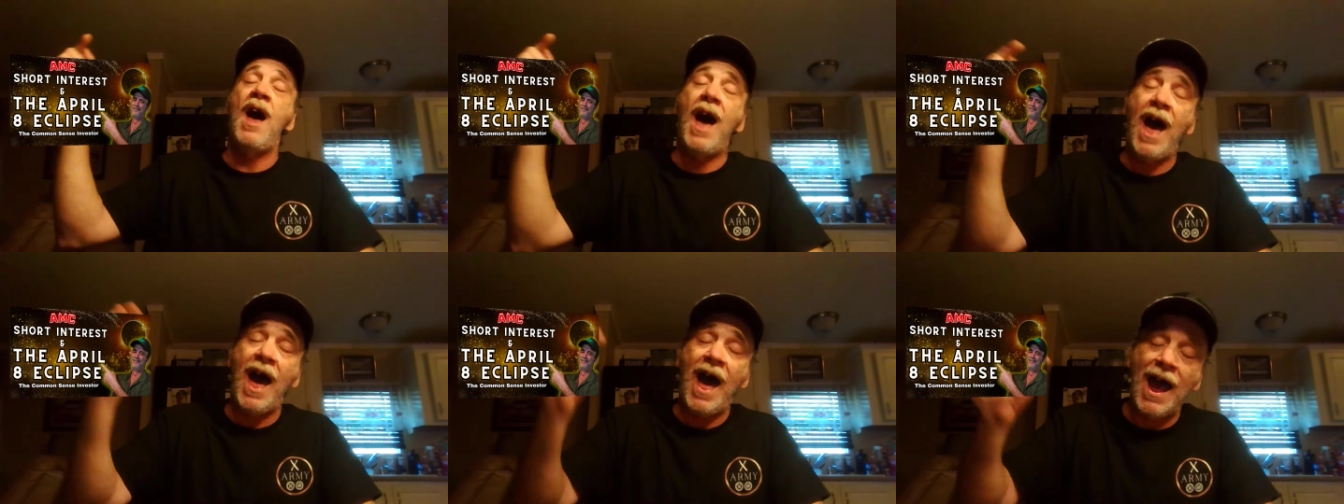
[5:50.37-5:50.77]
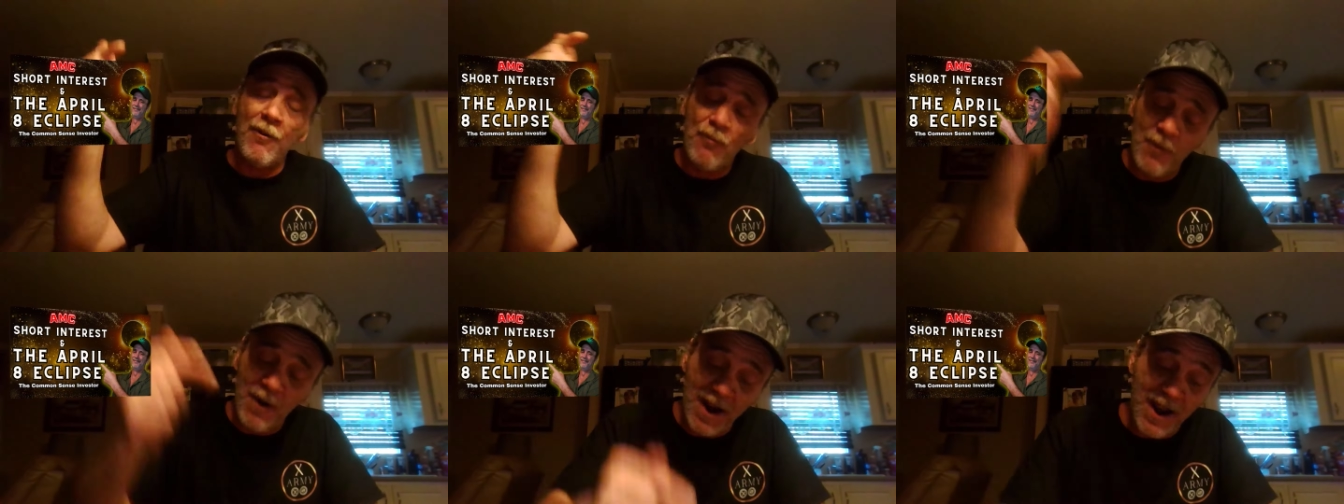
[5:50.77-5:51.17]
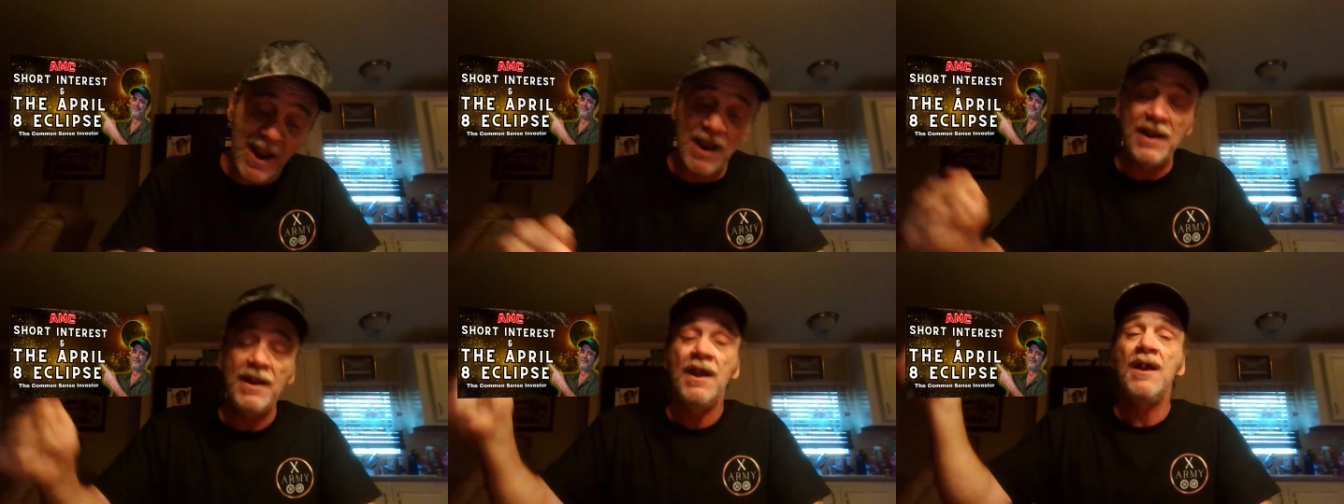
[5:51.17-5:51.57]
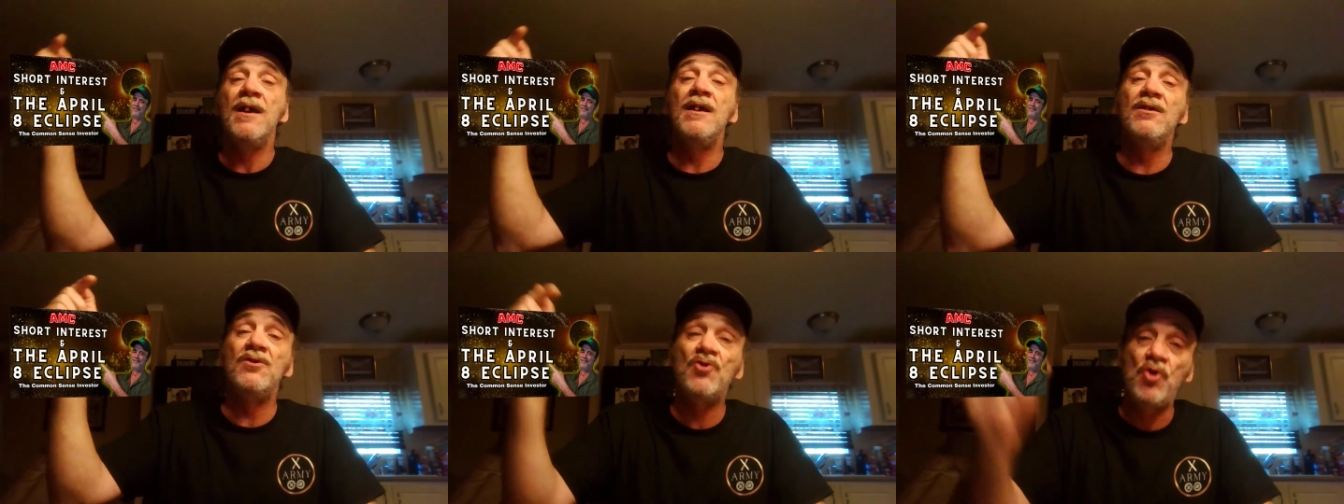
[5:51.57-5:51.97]
Iran
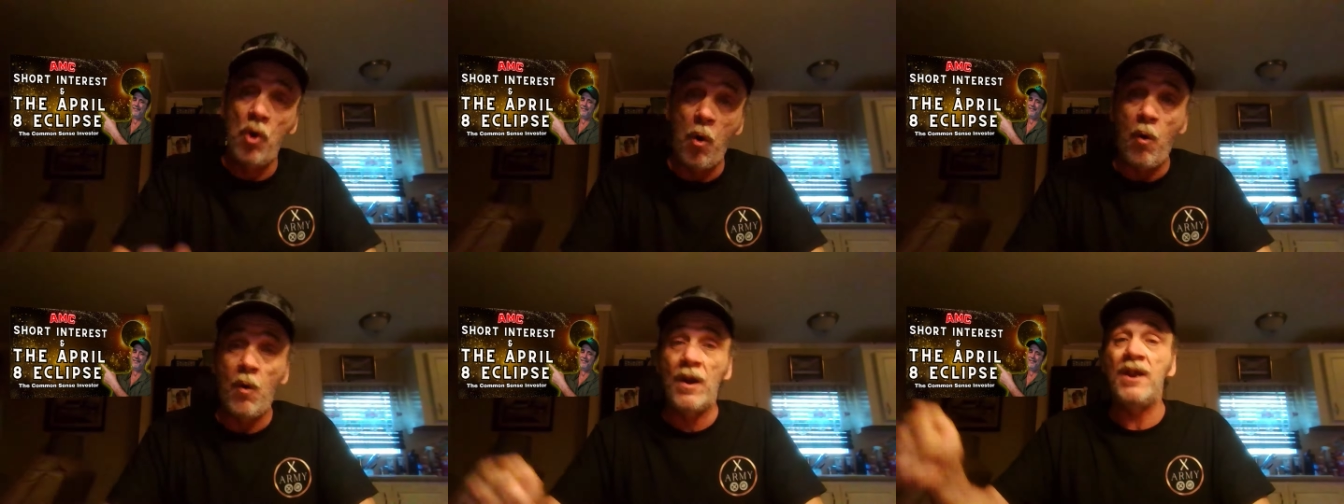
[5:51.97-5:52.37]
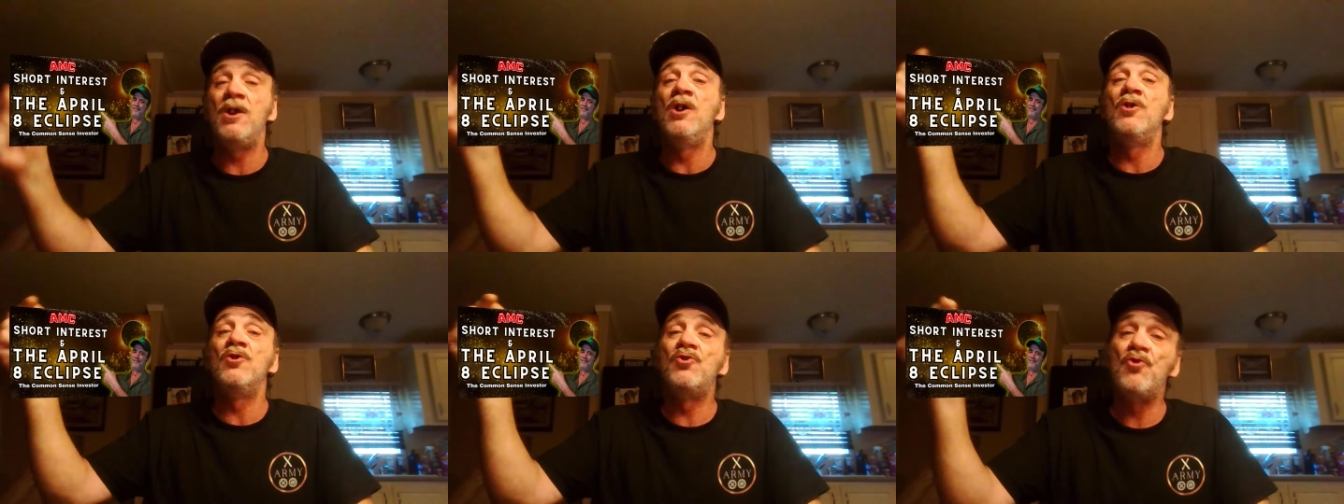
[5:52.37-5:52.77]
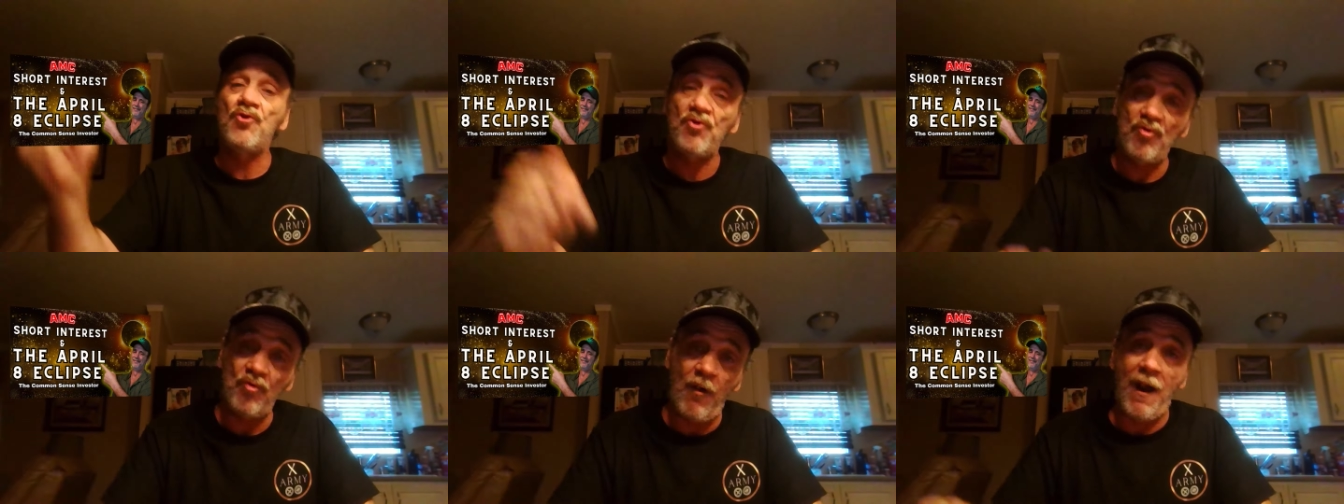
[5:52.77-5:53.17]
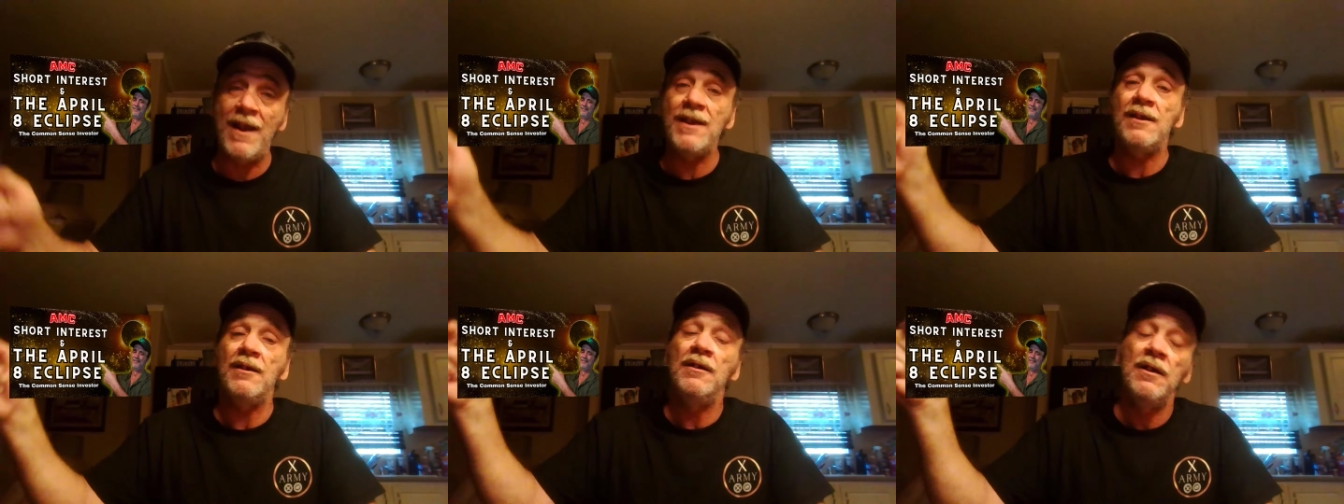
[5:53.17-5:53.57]
is going to
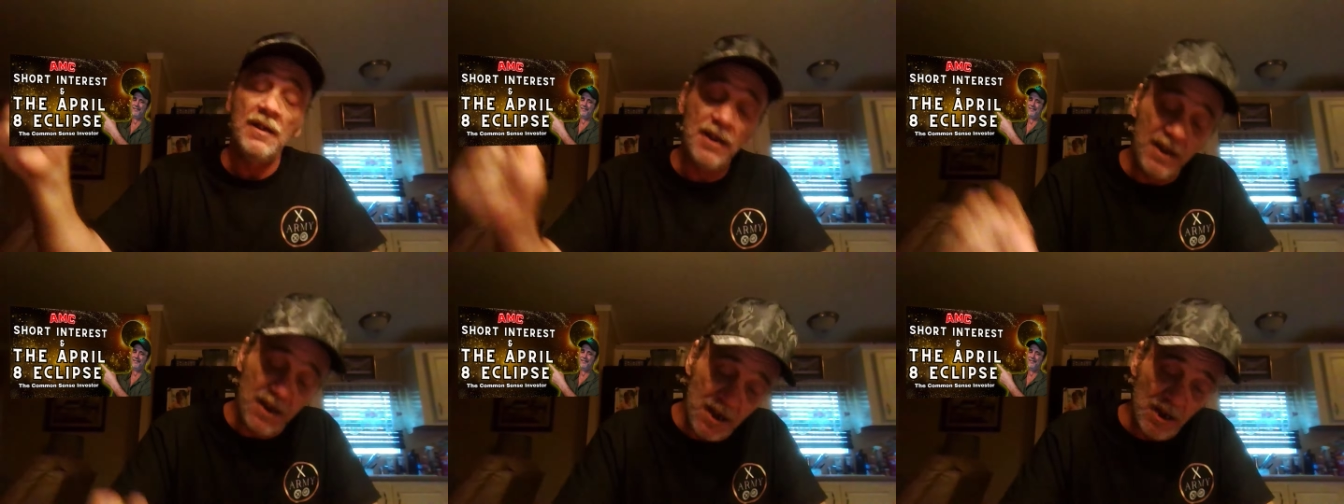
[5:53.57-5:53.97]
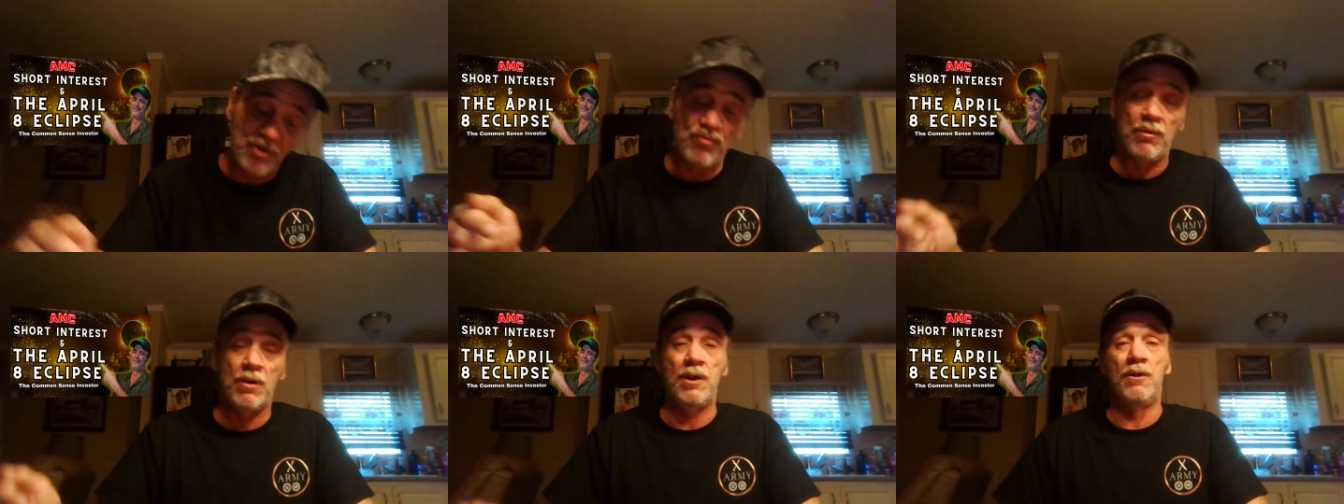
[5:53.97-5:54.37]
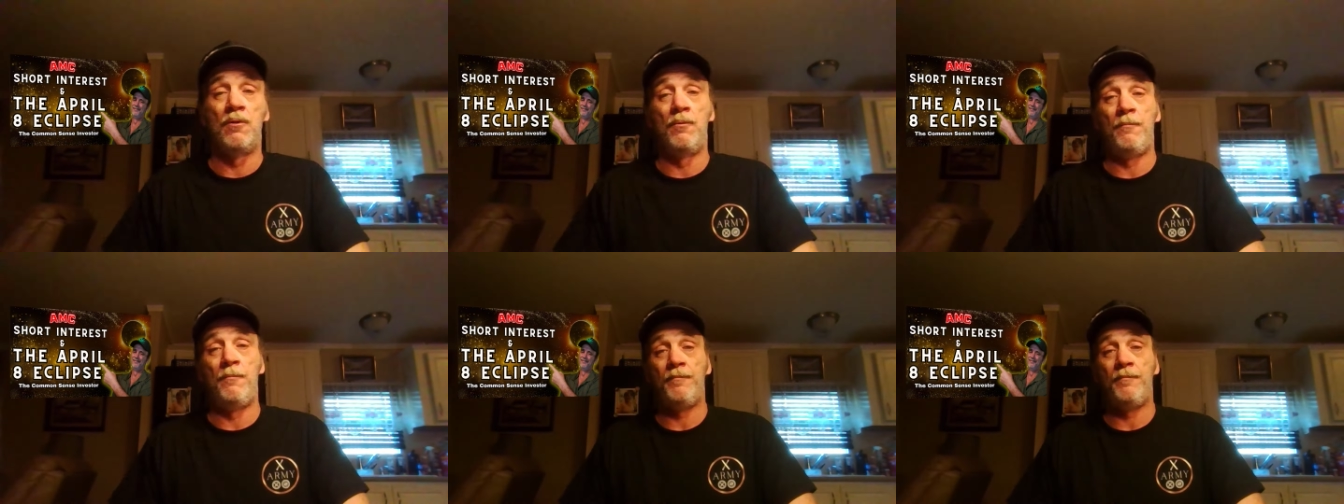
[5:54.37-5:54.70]
strike Israel,